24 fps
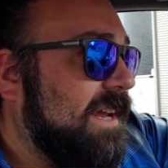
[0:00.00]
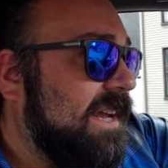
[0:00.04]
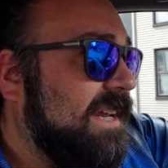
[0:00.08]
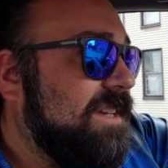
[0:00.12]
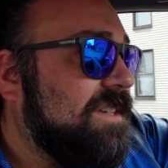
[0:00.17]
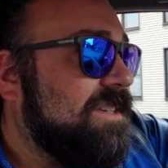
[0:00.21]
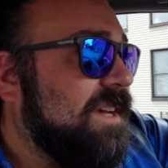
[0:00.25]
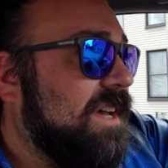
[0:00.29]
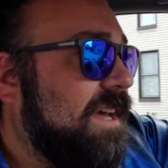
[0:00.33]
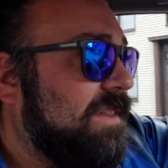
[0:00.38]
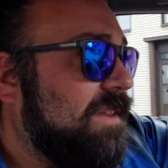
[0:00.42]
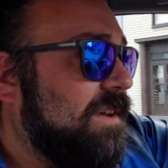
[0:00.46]

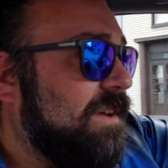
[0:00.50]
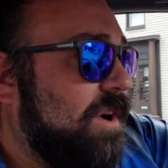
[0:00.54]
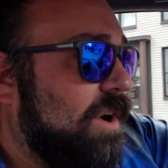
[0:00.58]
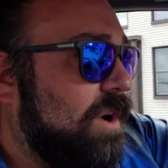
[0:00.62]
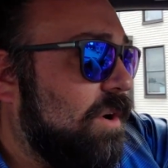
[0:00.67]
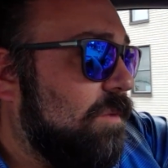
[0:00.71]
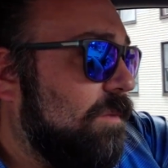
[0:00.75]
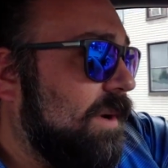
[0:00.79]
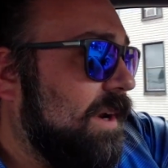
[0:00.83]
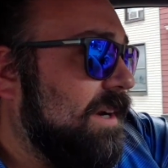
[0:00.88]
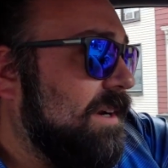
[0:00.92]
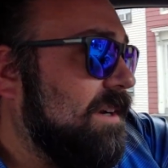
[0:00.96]
inside the
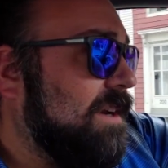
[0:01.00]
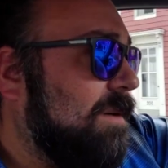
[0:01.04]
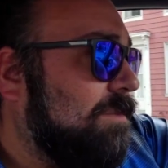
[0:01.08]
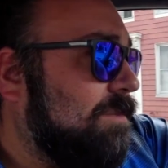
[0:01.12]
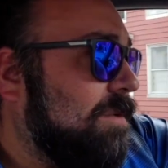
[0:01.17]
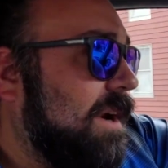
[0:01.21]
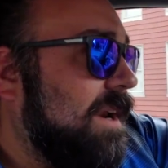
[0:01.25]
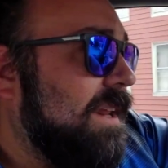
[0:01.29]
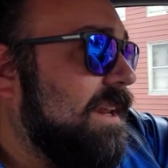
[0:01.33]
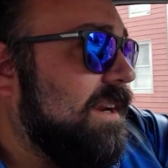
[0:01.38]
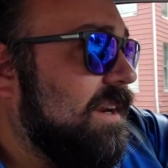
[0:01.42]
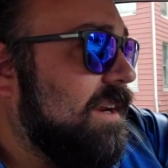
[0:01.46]
car rigged up
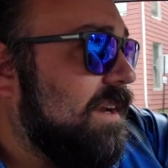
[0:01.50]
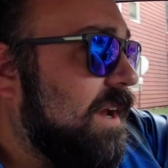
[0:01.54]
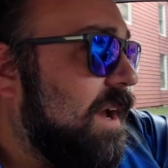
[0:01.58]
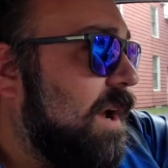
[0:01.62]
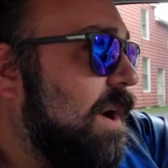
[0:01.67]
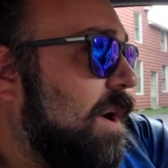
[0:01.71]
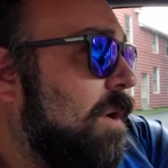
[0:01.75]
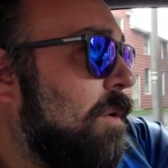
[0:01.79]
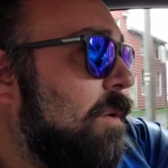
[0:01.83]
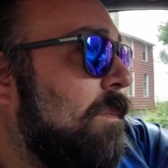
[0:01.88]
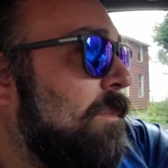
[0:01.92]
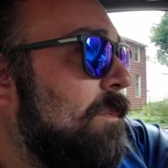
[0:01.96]
ready to
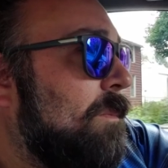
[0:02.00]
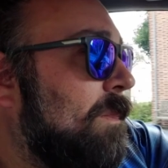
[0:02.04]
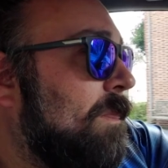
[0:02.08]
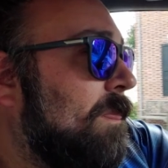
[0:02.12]
go,